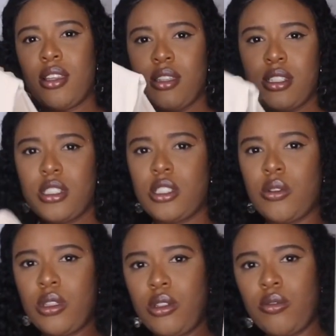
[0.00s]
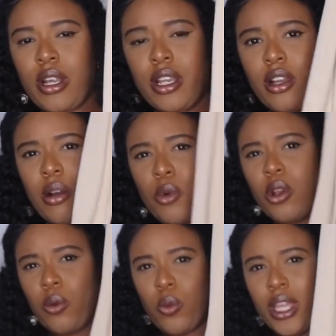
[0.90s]
This is so cute. Right now I'm on
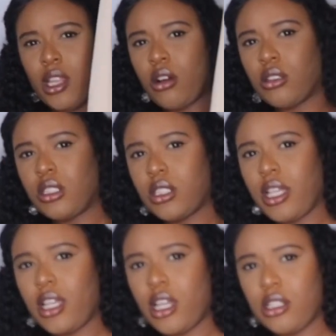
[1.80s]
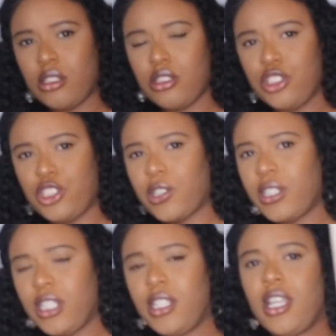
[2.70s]
a weight loss like kind of
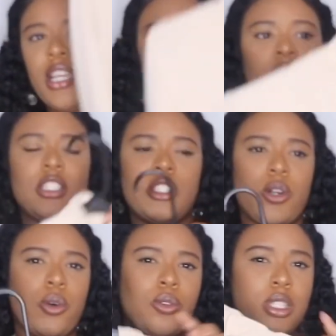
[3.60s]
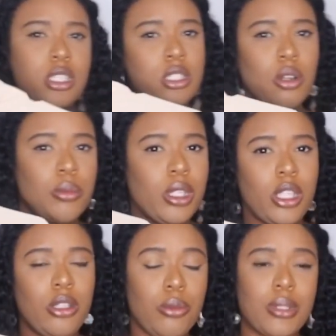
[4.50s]
journey, so this is gonna be
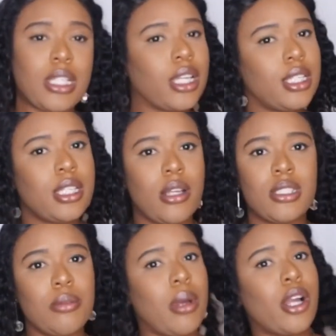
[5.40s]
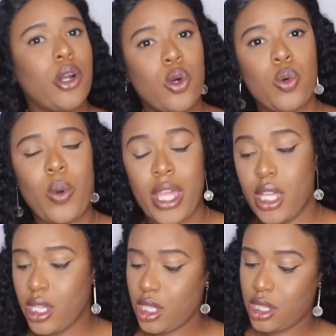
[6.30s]
cute once I get down to my goal
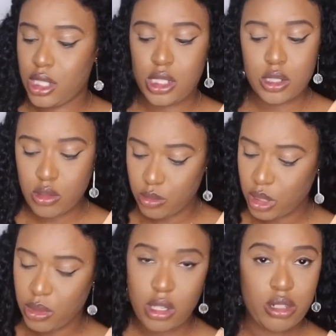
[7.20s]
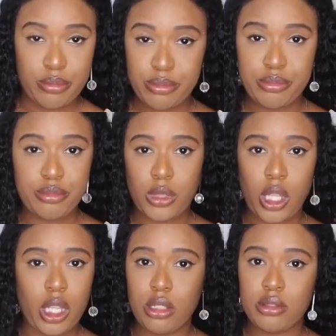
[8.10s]
weight. This is gonna be bomb.
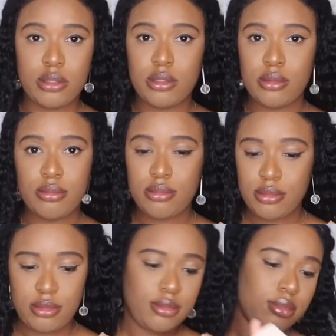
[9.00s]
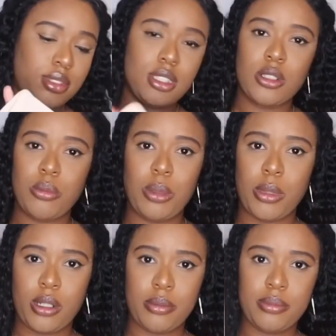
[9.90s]
Like, this is gonna be
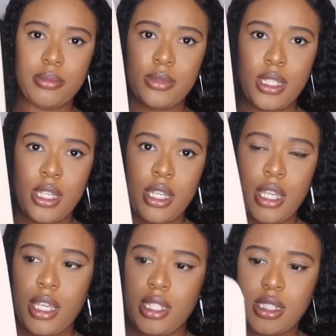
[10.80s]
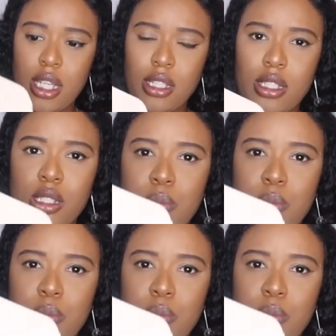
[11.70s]
bomb. And it's like this